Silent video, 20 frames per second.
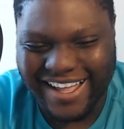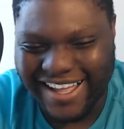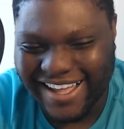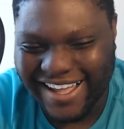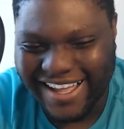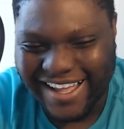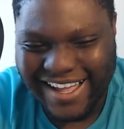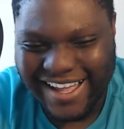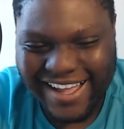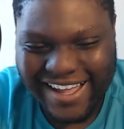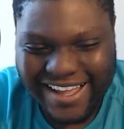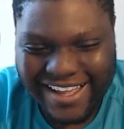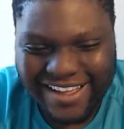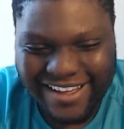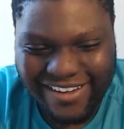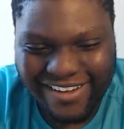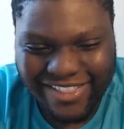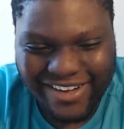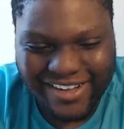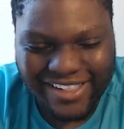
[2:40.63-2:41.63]

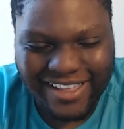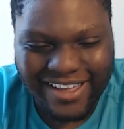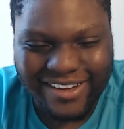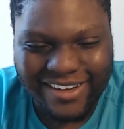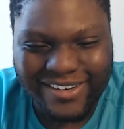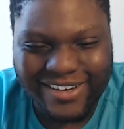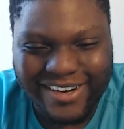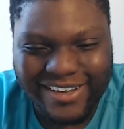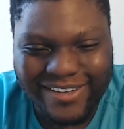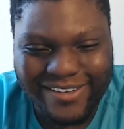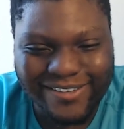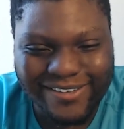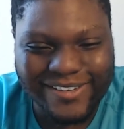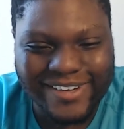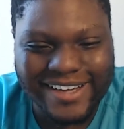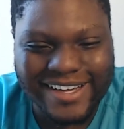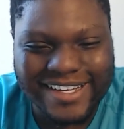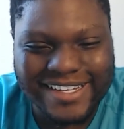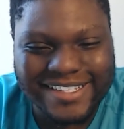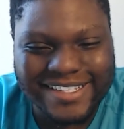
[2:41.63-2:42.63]
They're like, what are you
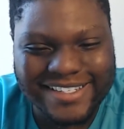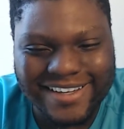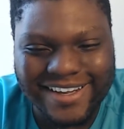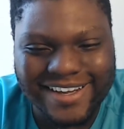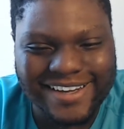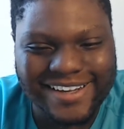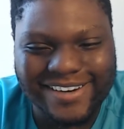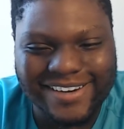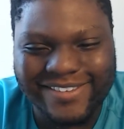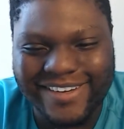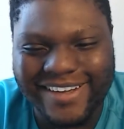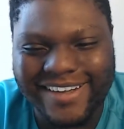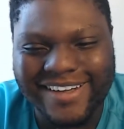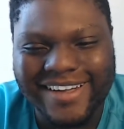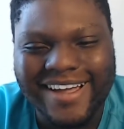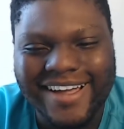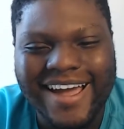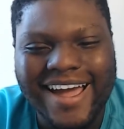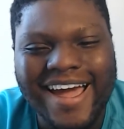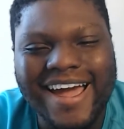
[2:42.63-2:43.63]
fucking talking about?
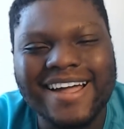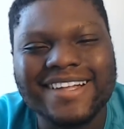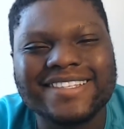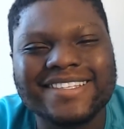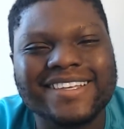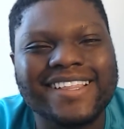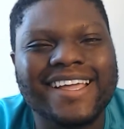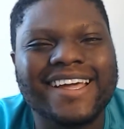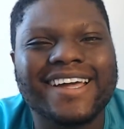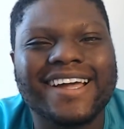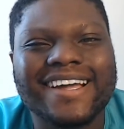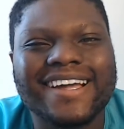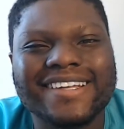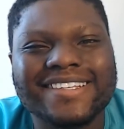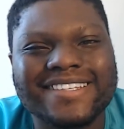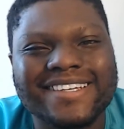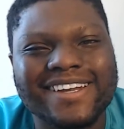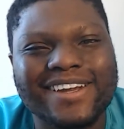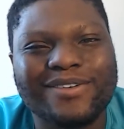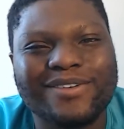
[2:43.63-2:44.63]
And so like, it's
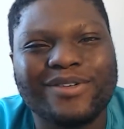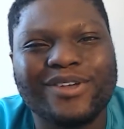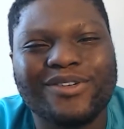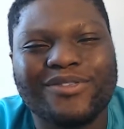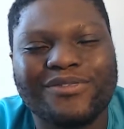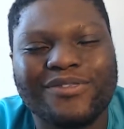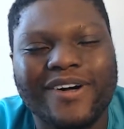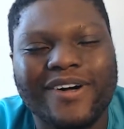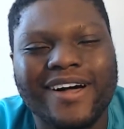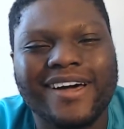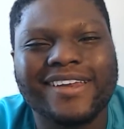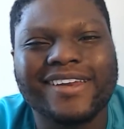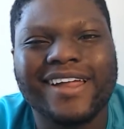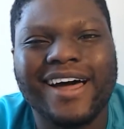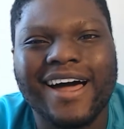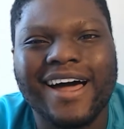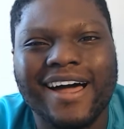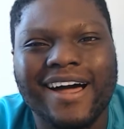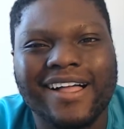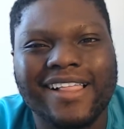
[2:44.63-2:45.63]
gonna be fun.
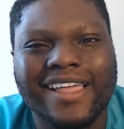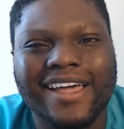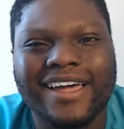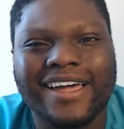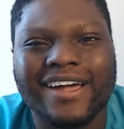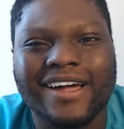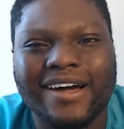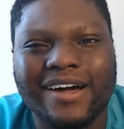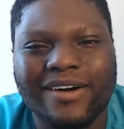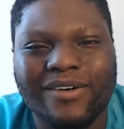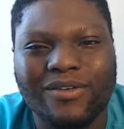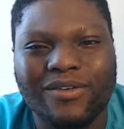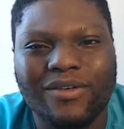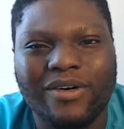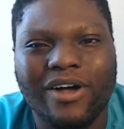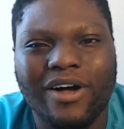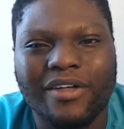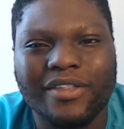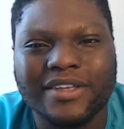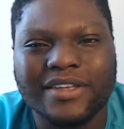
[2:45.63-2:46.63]
I like when
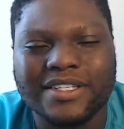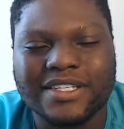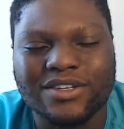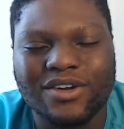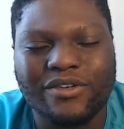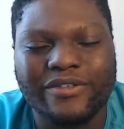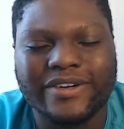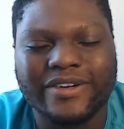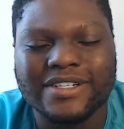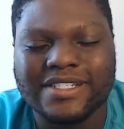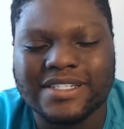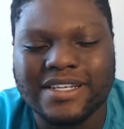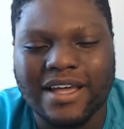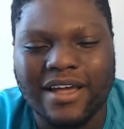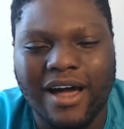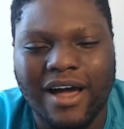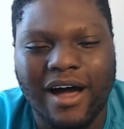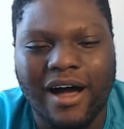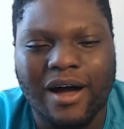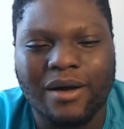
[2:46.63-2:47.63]
all this is over,
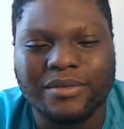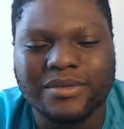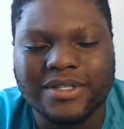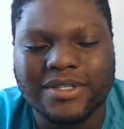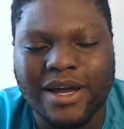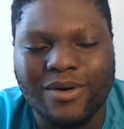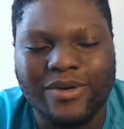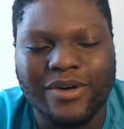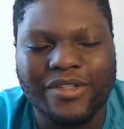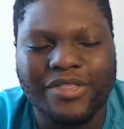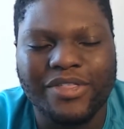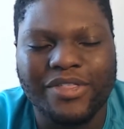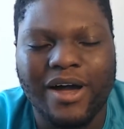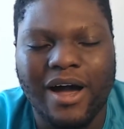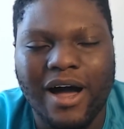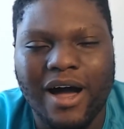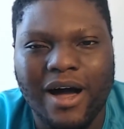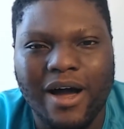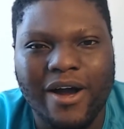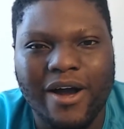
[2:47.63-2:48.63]
done with
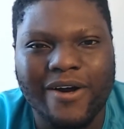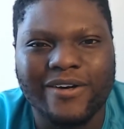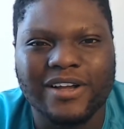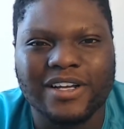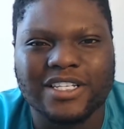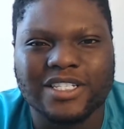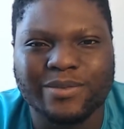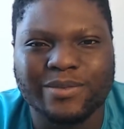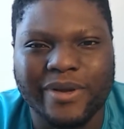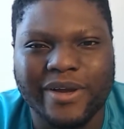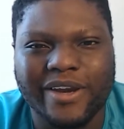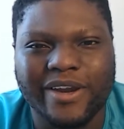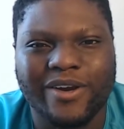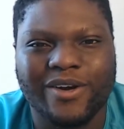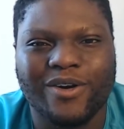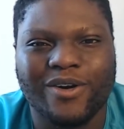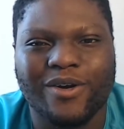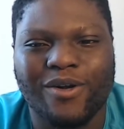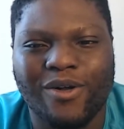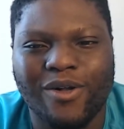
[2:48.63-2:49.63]
her explaining
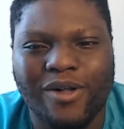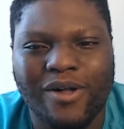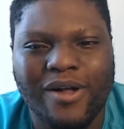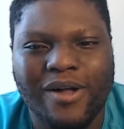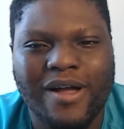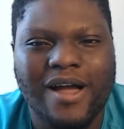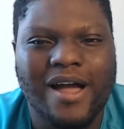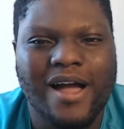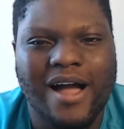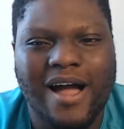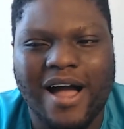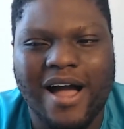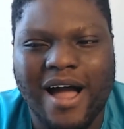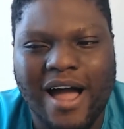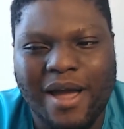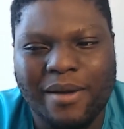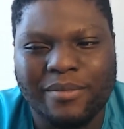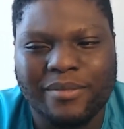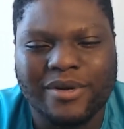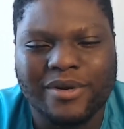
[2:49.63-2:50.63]
her whole,
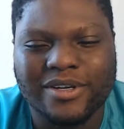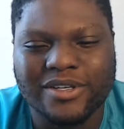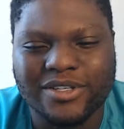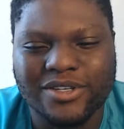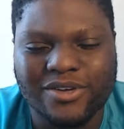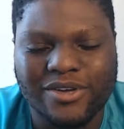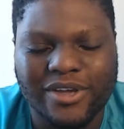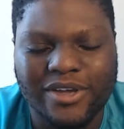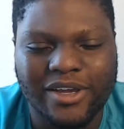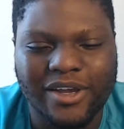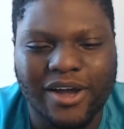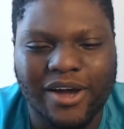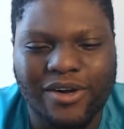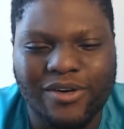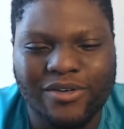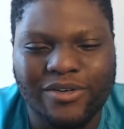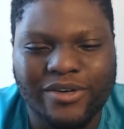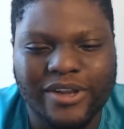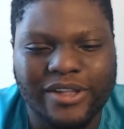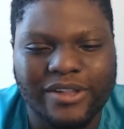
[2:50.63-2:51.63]
I'm Kazuki
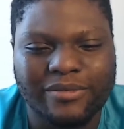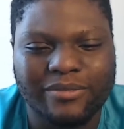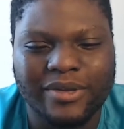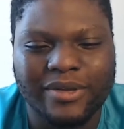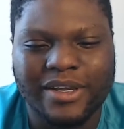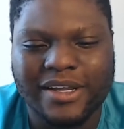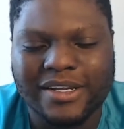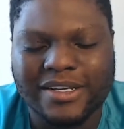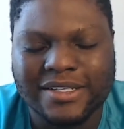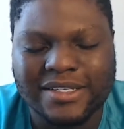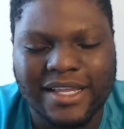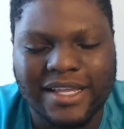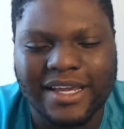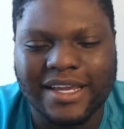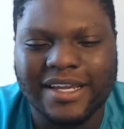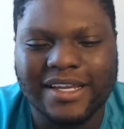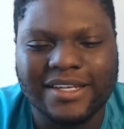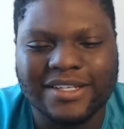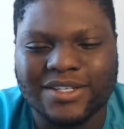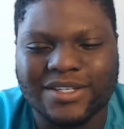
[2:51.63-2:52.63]
Odin because like
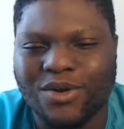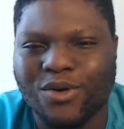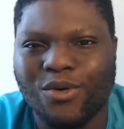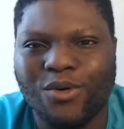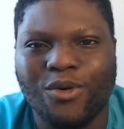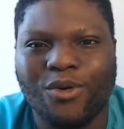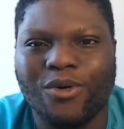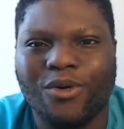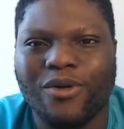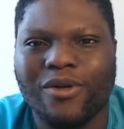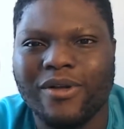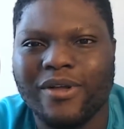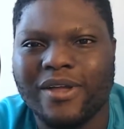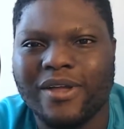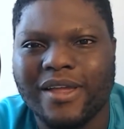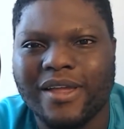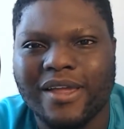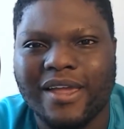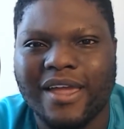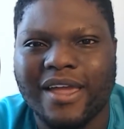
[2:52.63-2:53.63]
he's cool
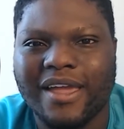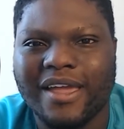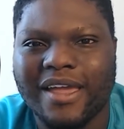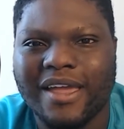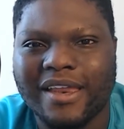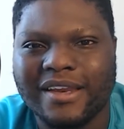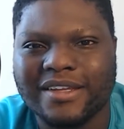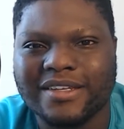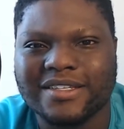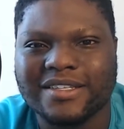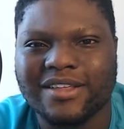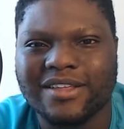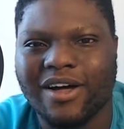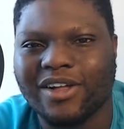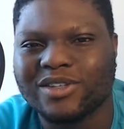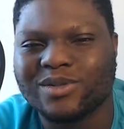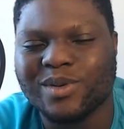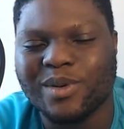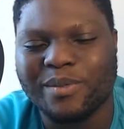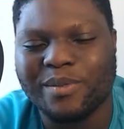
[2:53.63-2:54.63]
and he's the
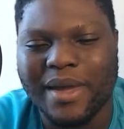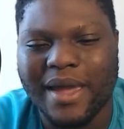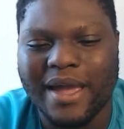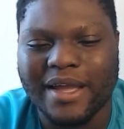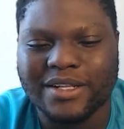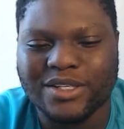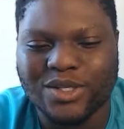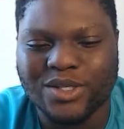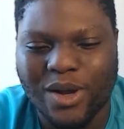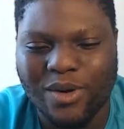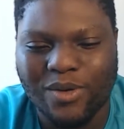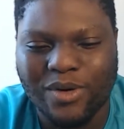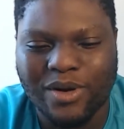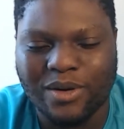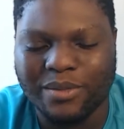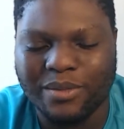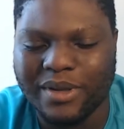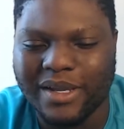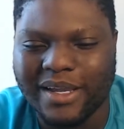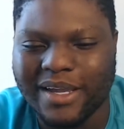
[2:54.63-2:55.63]
ultimate man, so I want to
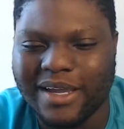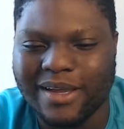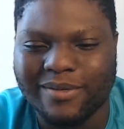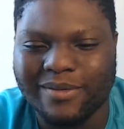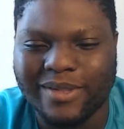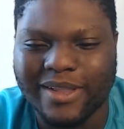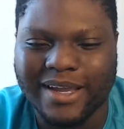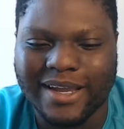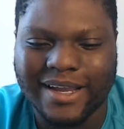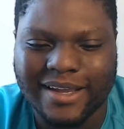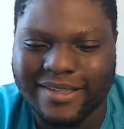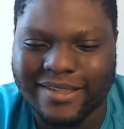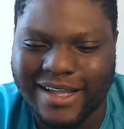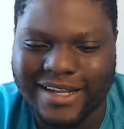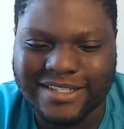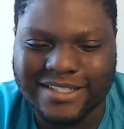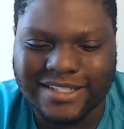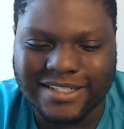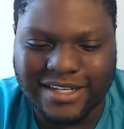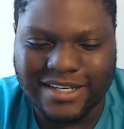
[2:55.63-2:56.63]
be him. Like, that's
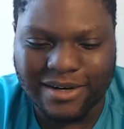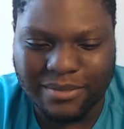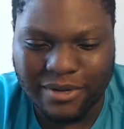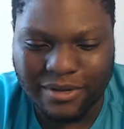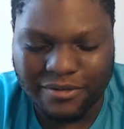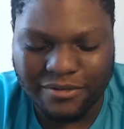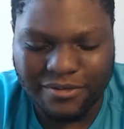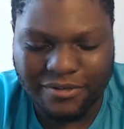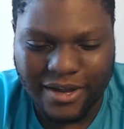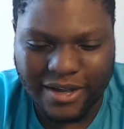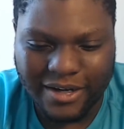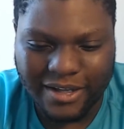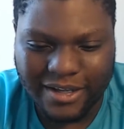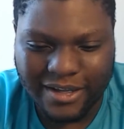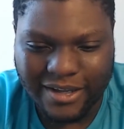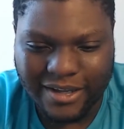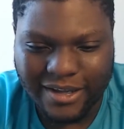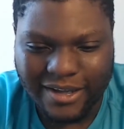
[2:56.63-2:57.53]
just gonna be funny.